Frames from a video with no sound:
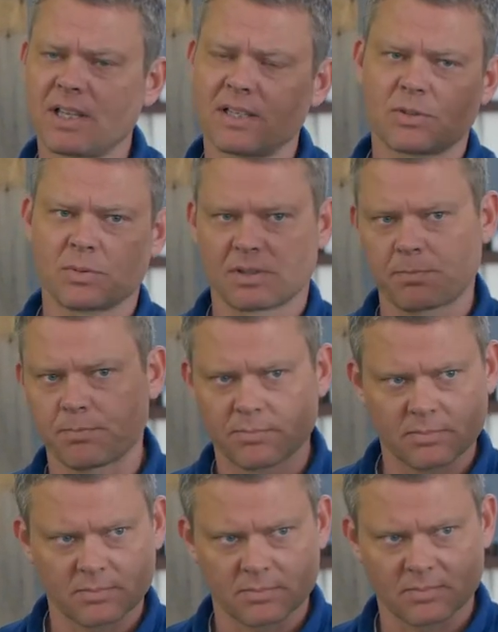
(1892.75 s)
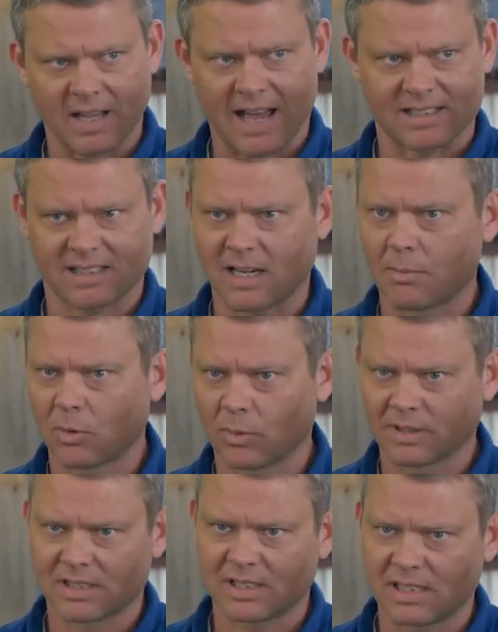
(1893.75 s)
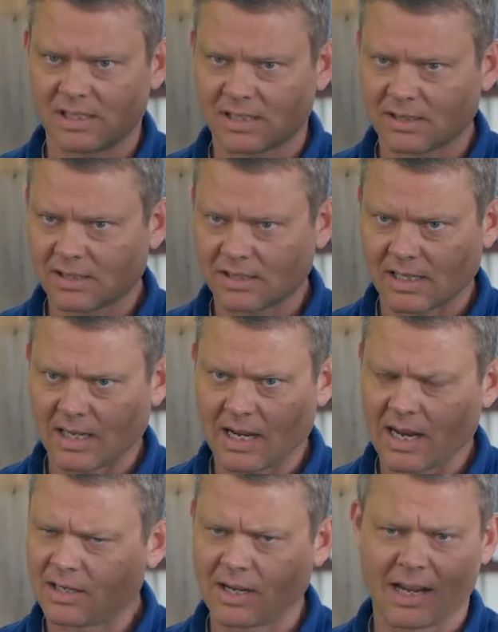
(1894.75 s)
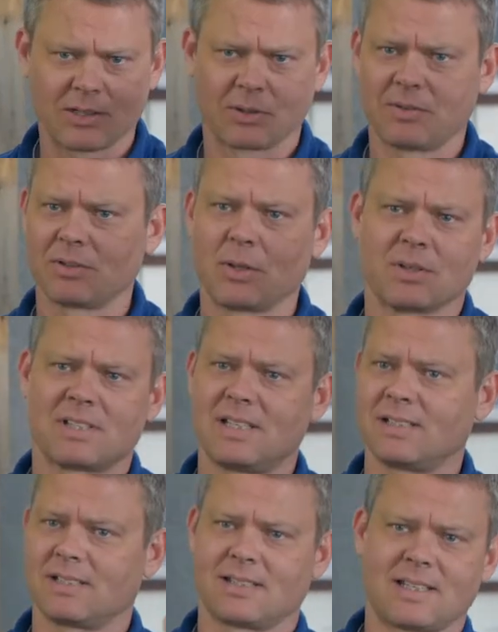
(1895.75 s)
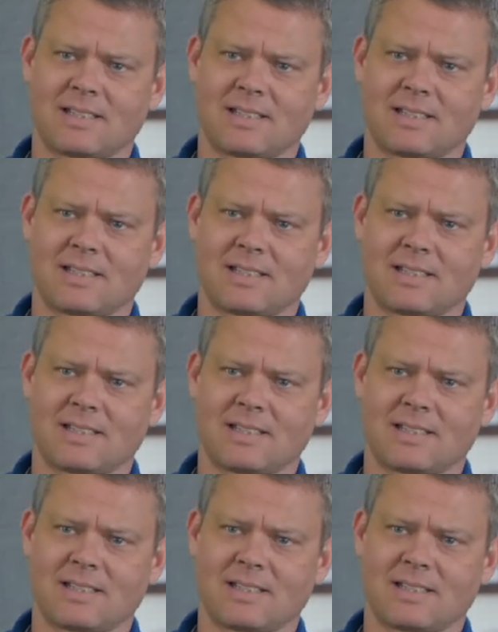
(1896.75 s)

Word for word: Now this was last summer when the season, because I, I, I, don't even know the seasons.